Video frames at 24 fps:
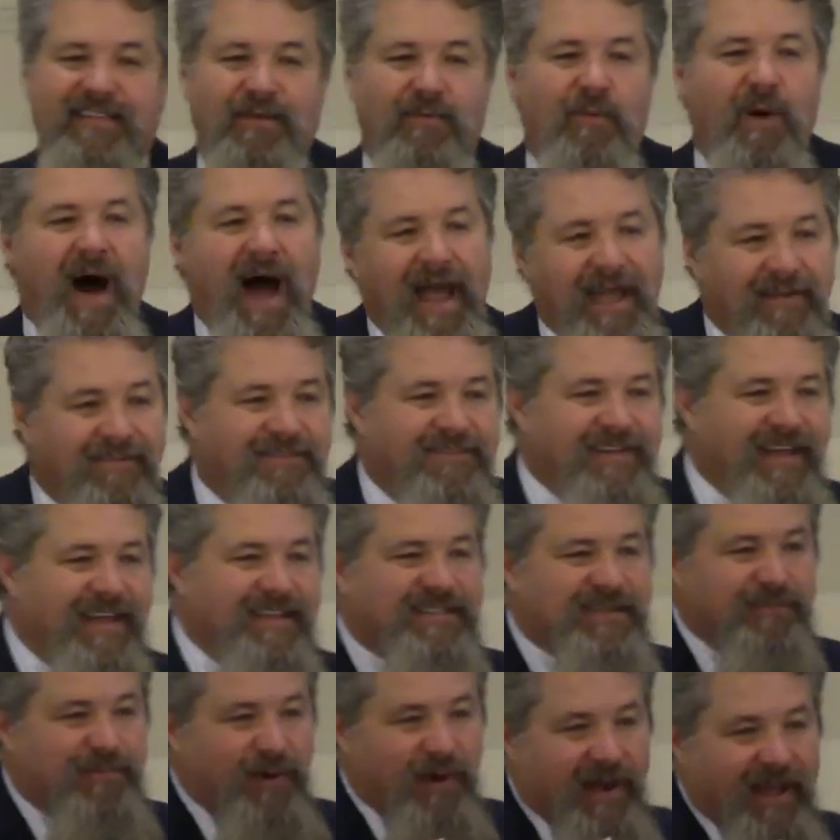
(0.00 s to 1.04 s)
the wife
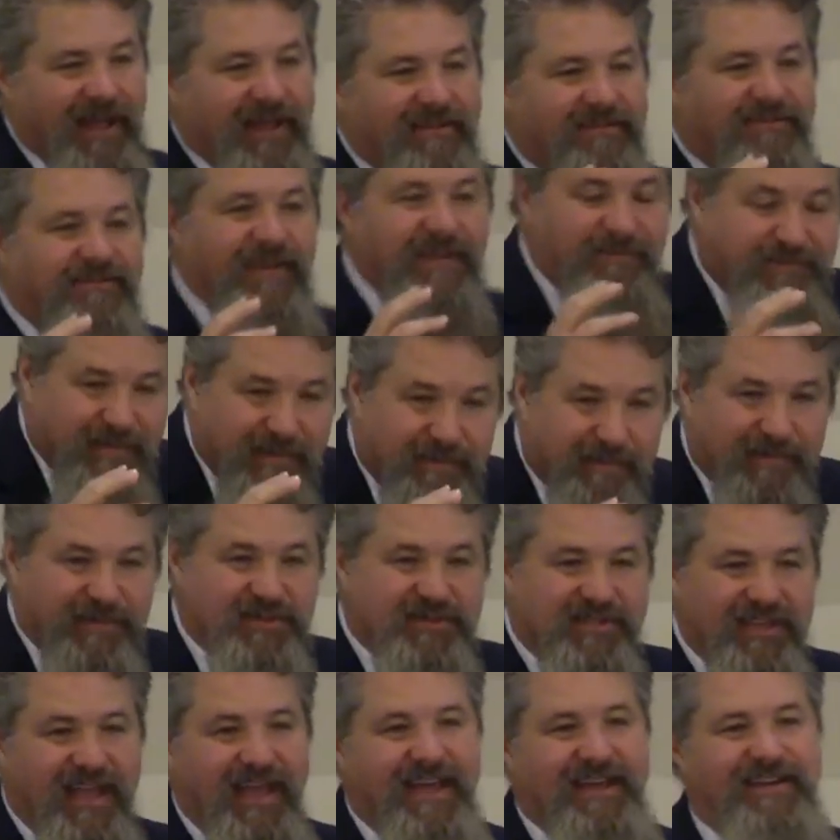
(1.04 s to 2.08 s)
needs to put in
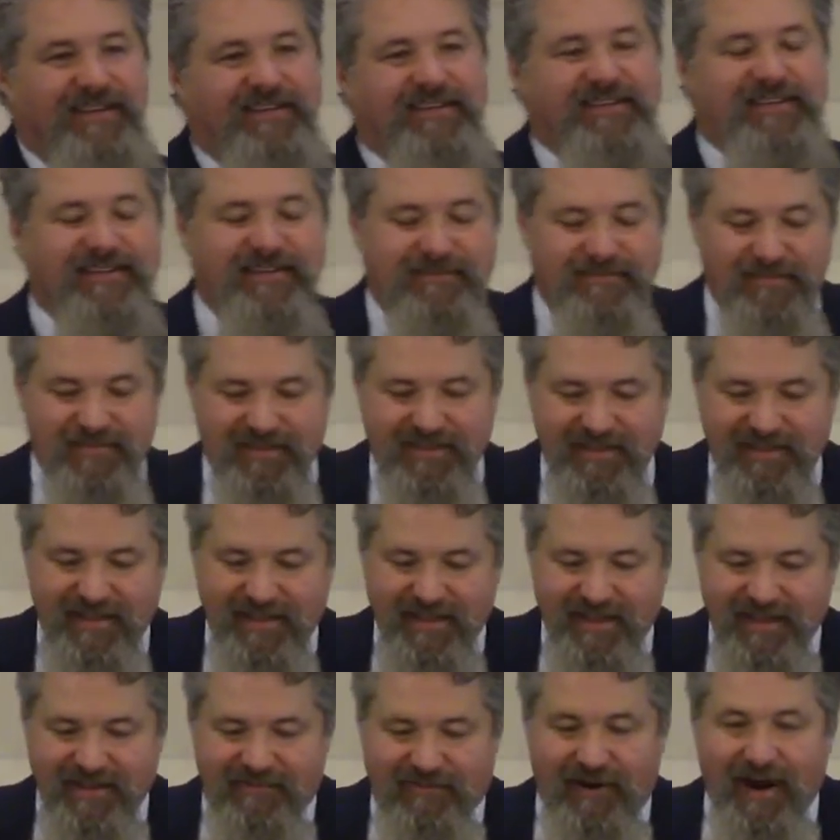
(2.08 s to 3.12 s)
50%
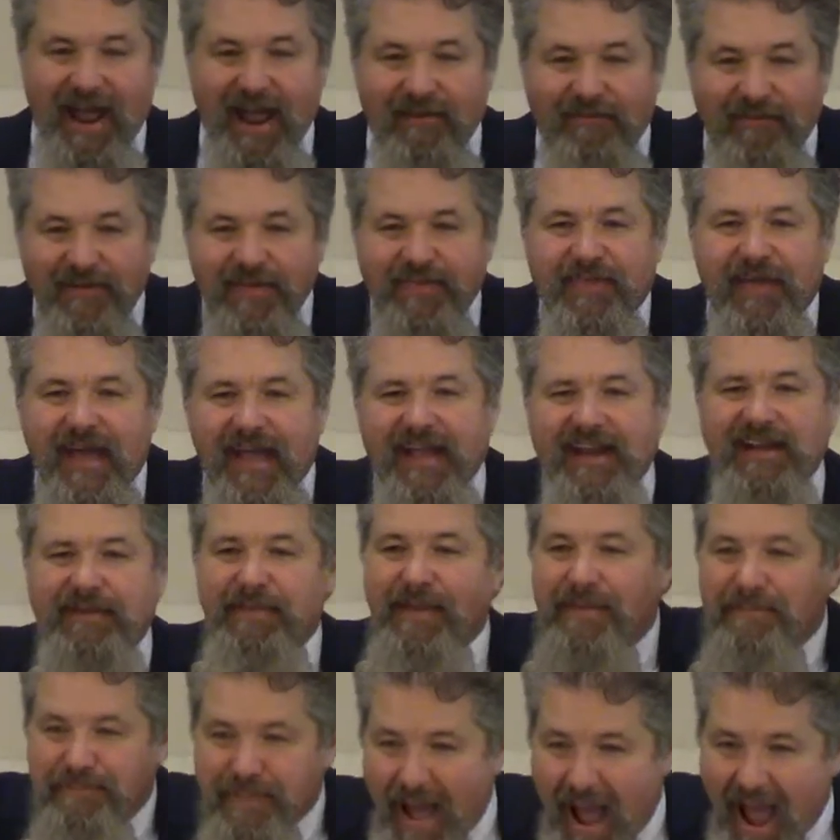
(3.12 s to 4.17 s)
for everything to
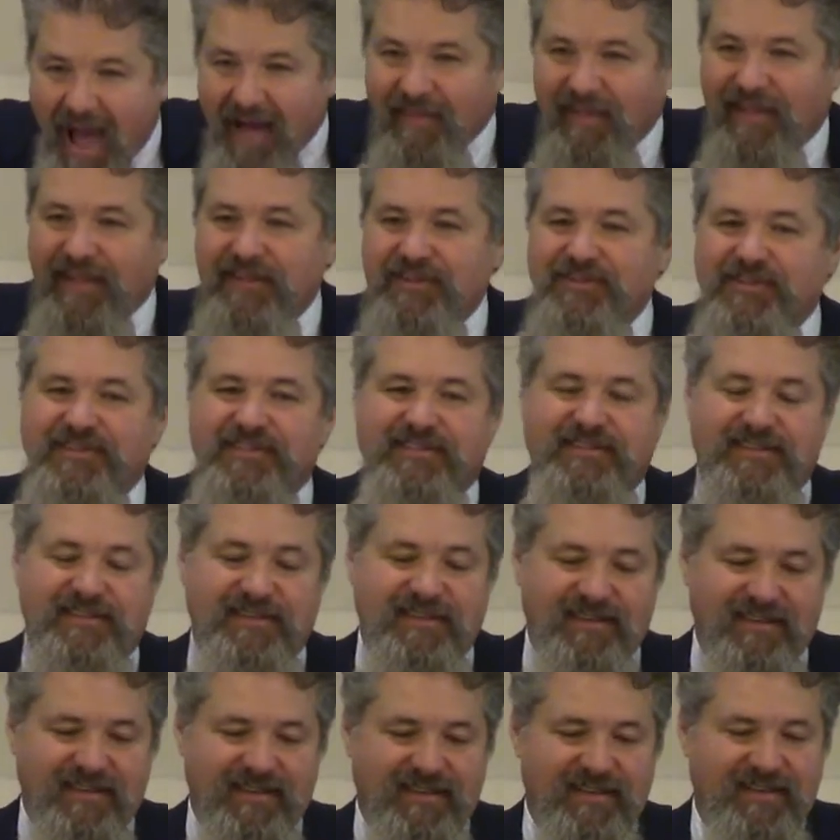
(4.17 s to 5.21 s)
be balanced
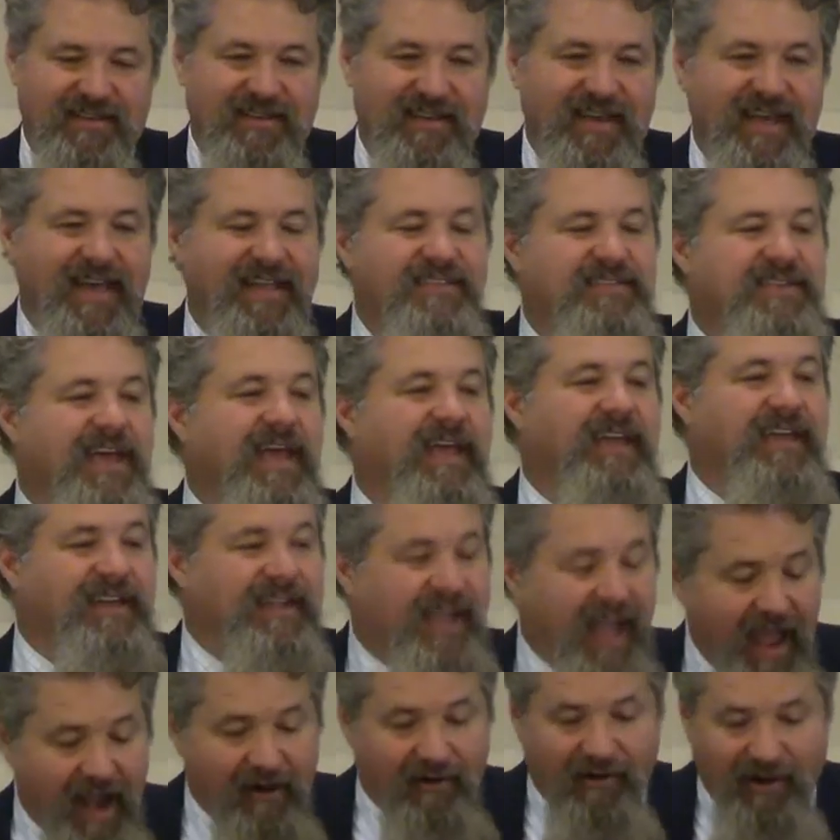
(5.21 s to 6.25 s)
and taken
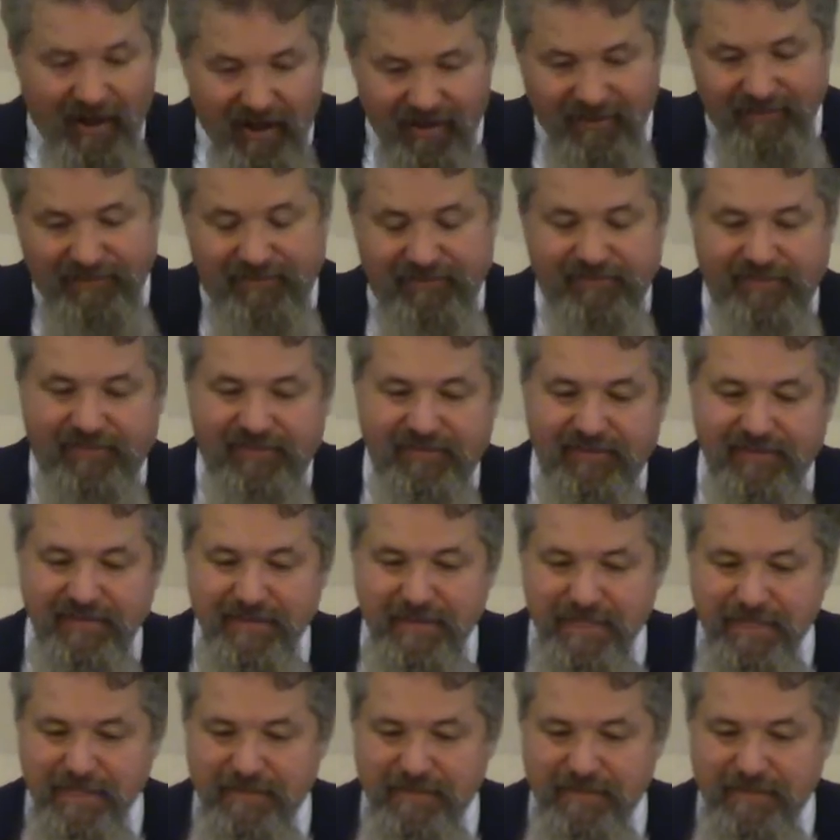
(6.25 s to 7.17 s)
care of.